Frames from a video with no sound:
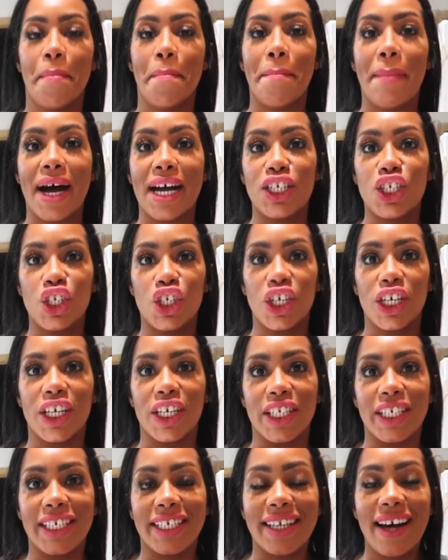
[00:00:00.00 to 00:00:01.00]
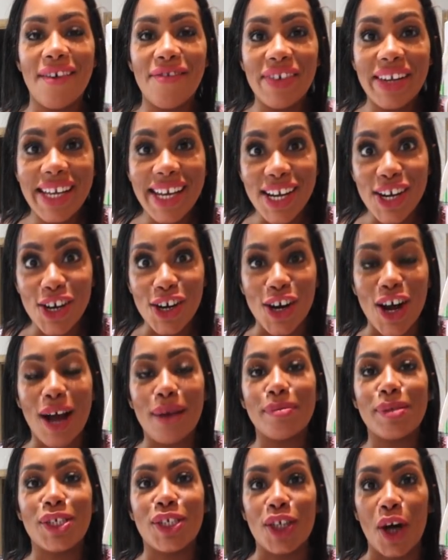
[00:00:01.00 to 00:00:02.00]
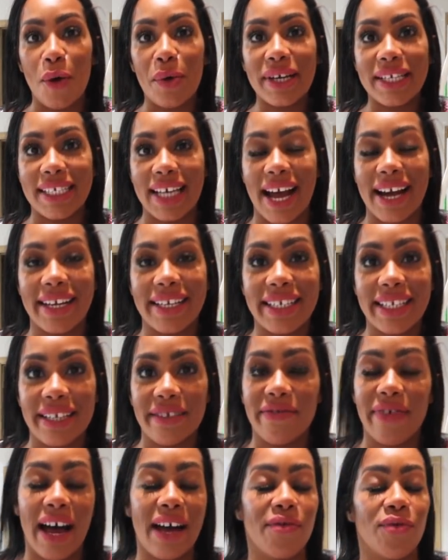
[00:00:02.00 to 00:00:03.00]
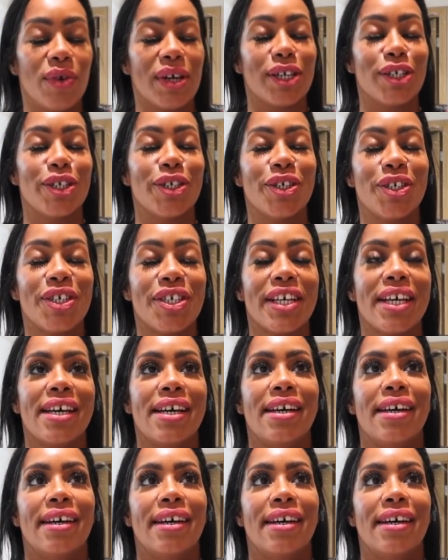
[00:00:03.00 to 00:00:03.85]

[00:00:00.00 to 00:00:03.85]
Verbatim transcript: much good stuff in here. I'm so excited to the five winners.